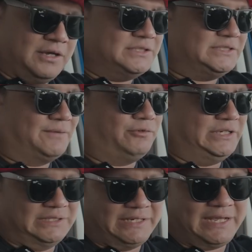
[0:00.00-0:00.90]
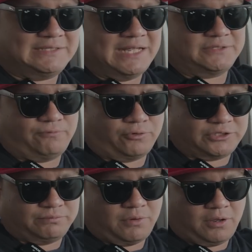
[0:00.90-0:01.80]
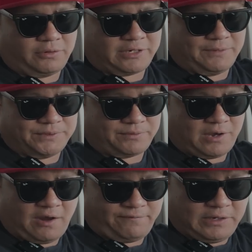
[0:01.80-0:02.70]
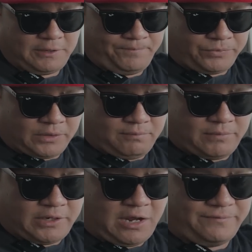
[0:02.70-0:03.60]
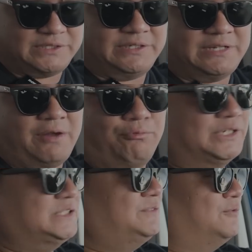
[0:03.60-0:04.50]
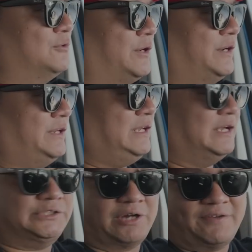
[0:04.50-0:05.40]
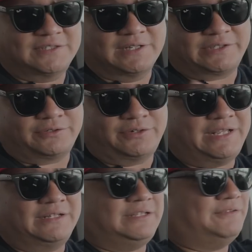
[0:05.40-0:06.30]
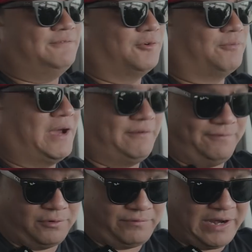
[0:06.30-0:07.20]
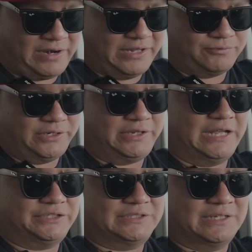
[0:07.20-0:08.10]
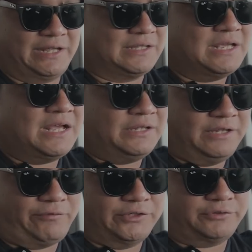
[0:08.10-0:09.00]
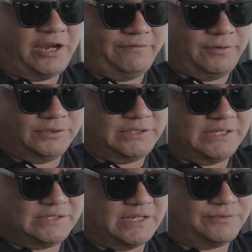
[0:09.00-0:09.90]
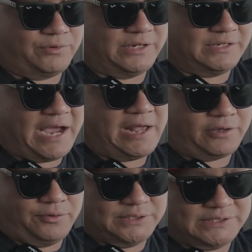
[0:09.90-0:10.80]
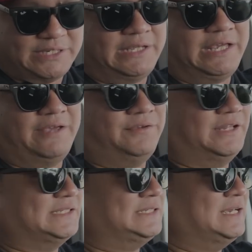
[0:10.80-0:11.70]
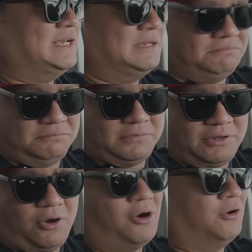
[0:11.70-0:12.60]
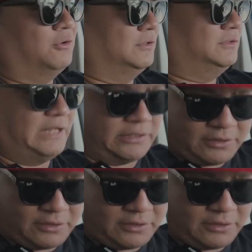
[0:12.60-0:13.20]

some reason. I guess that's for smaller cups of coffee, but obviously that was for the drive selector in the 4x4 variants, where you can actually select different drive modes. That's where the dial goes. Instead, they gave you this hole that